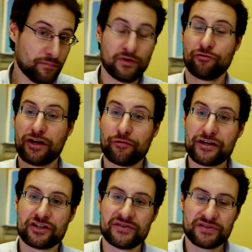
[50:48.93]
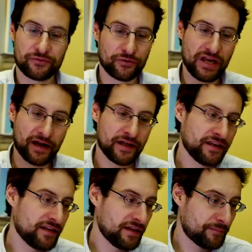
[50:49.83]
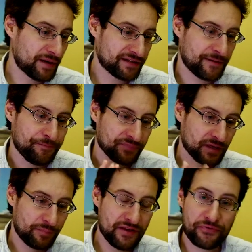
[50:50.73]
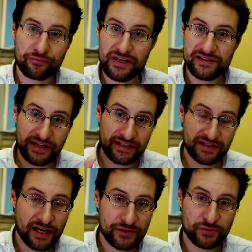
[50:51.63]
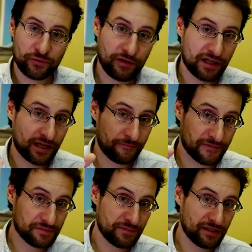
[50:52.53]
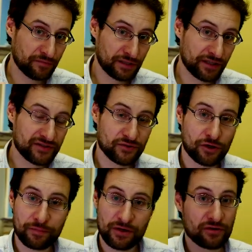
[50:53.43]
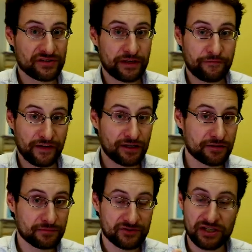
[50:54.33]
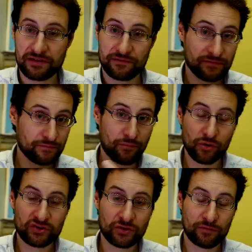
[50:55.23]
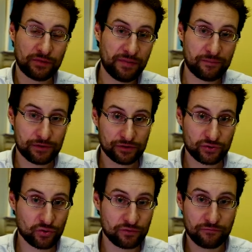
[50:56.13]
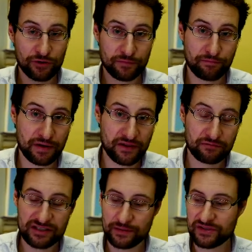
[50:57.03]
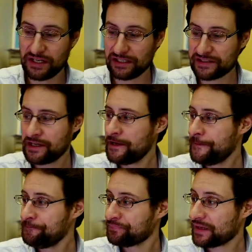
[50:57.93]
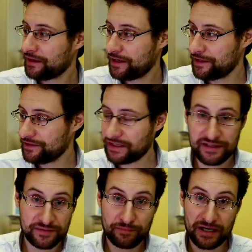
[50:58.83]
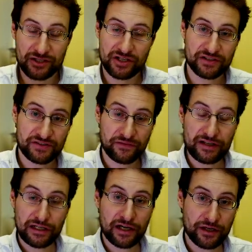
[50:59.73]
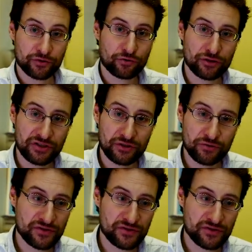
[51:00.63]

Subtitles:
regressions, so yeah. But P3, the next ISO, will come with minimal Xorg because I figured that most normal people don't want to bother with something else. And as much as vanilla and raw T2